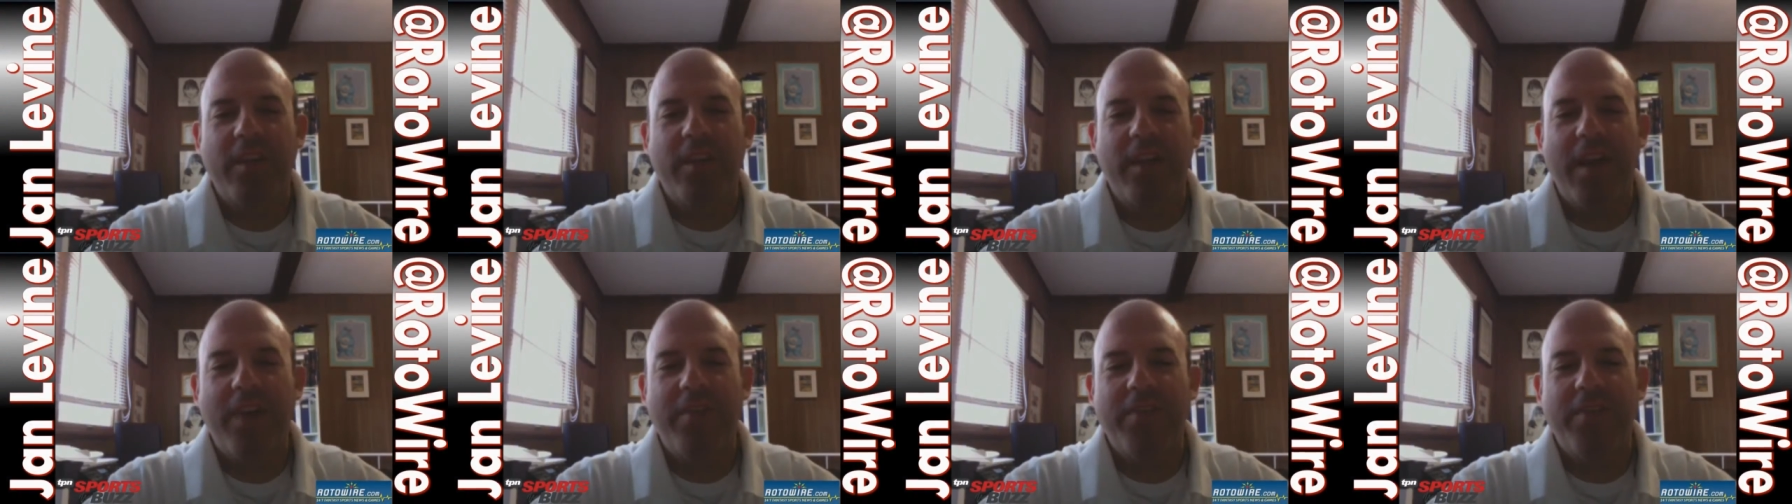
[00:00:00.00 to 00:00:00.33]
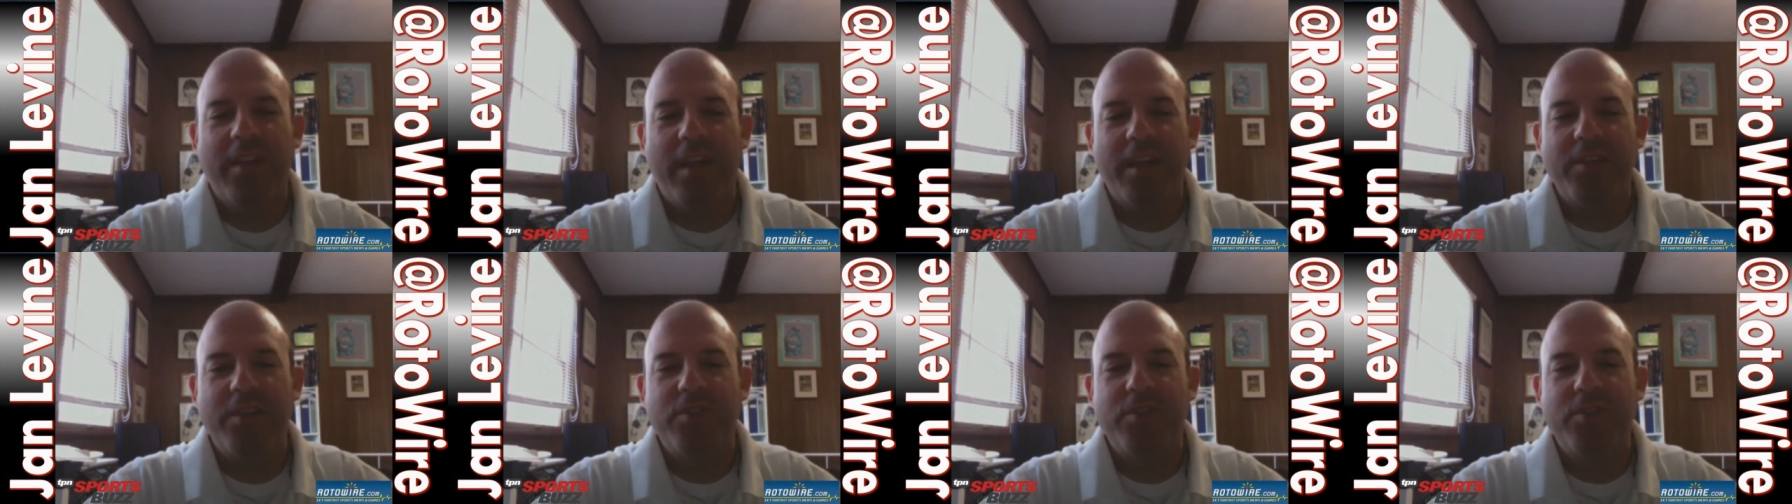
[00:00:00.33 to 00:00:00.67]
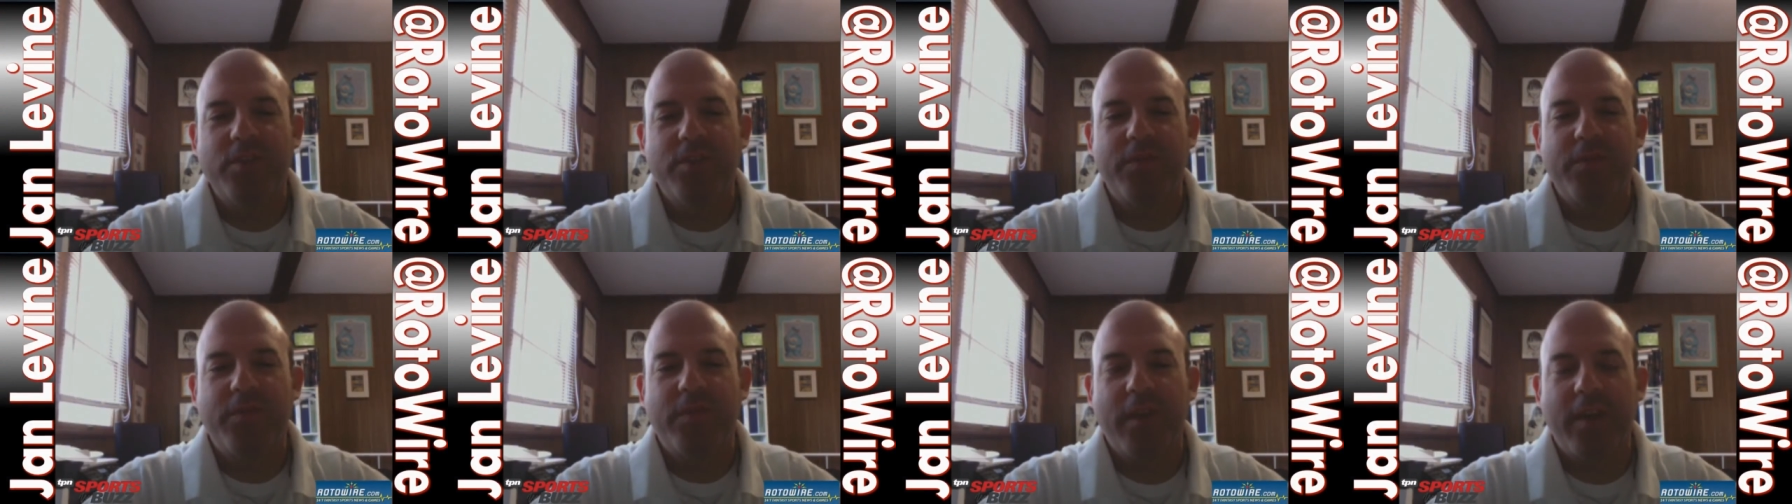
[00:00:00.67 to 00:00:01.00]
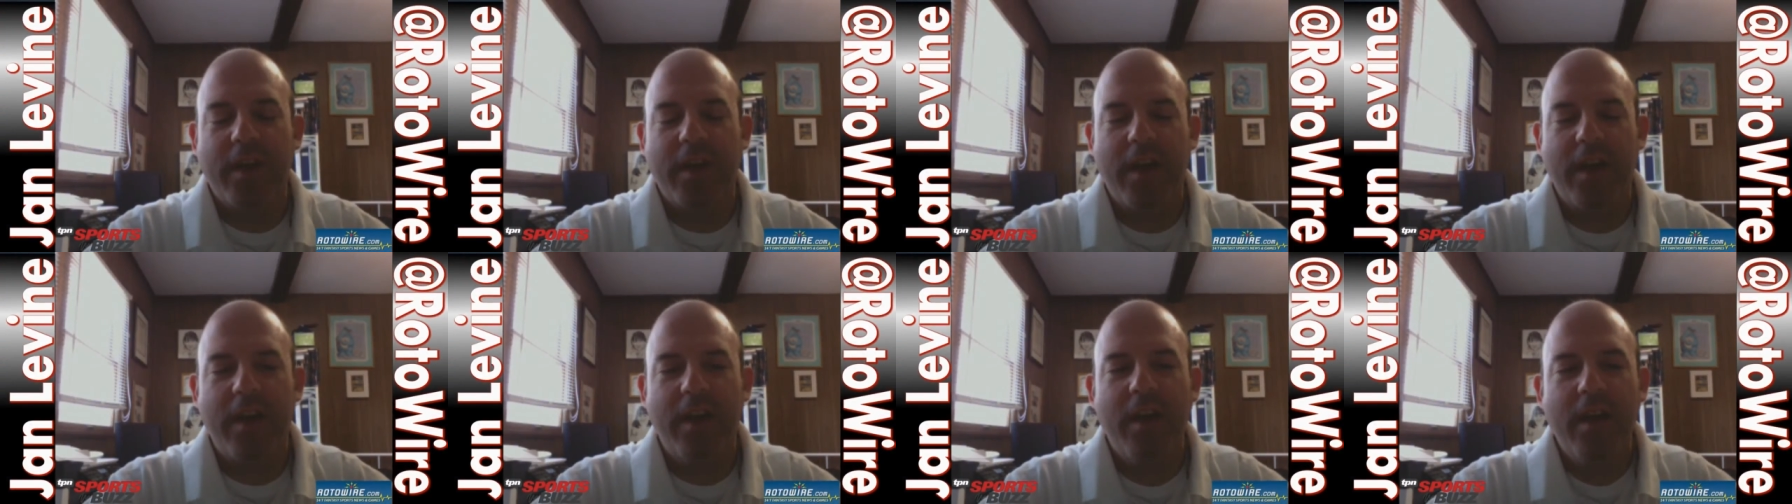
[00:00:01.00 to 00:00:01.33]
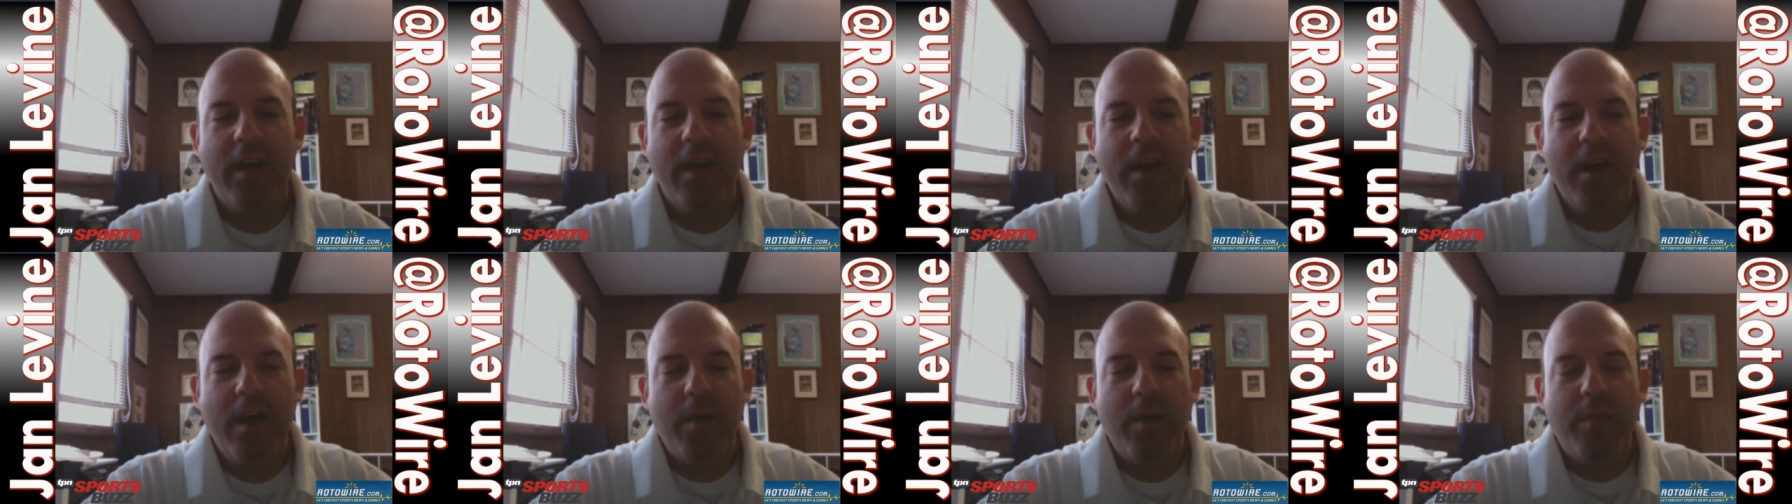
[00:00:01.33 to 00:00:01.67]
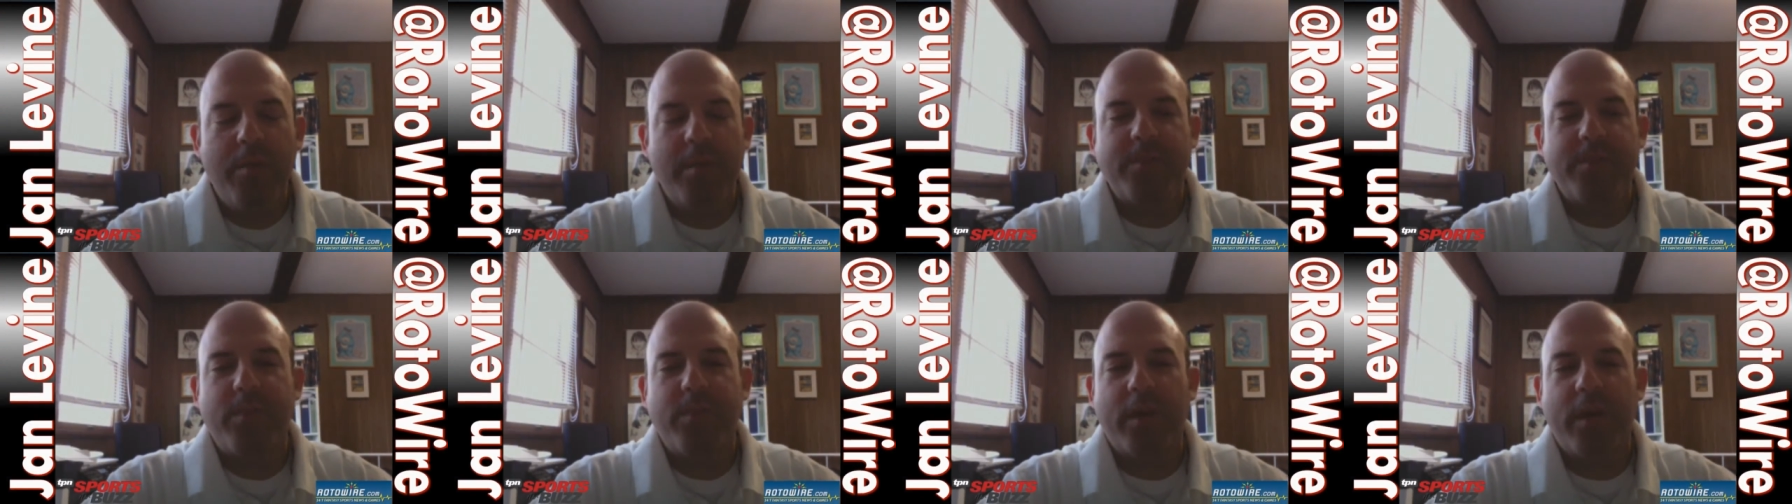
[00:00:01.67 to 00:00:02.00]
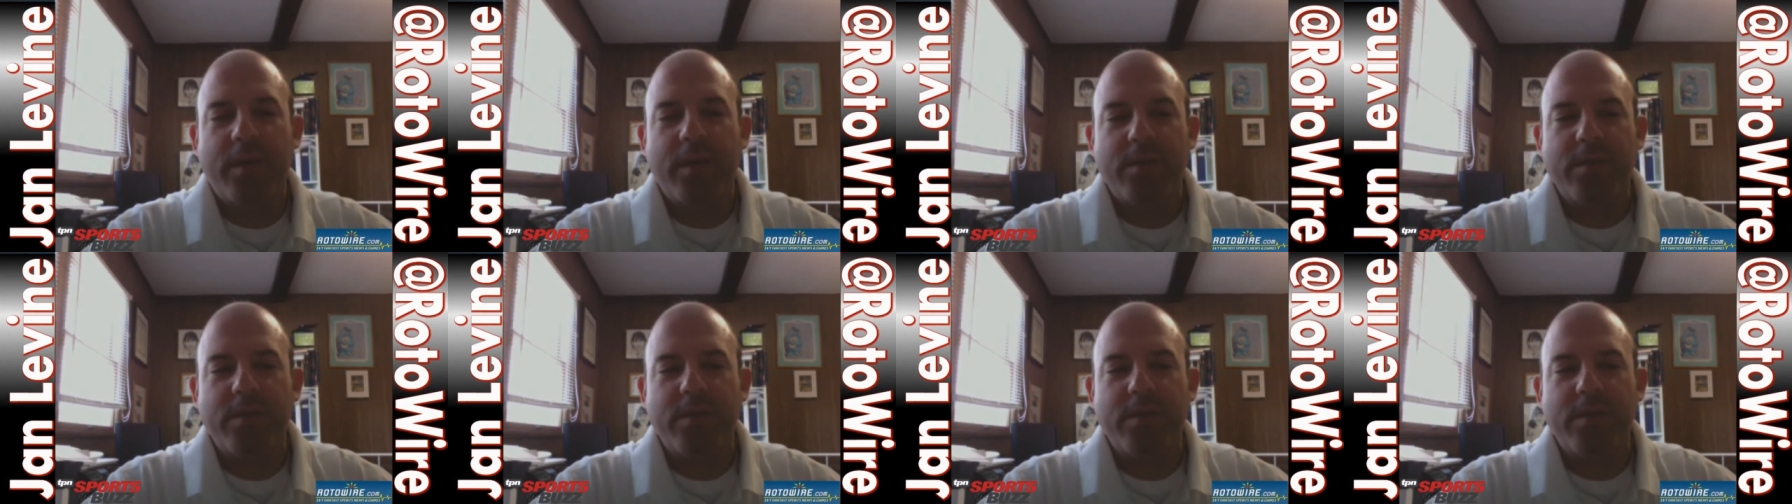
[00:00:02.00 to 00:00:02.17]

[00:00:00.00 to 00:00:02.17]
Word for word: have a lot of juice for. Again, Pittsburgh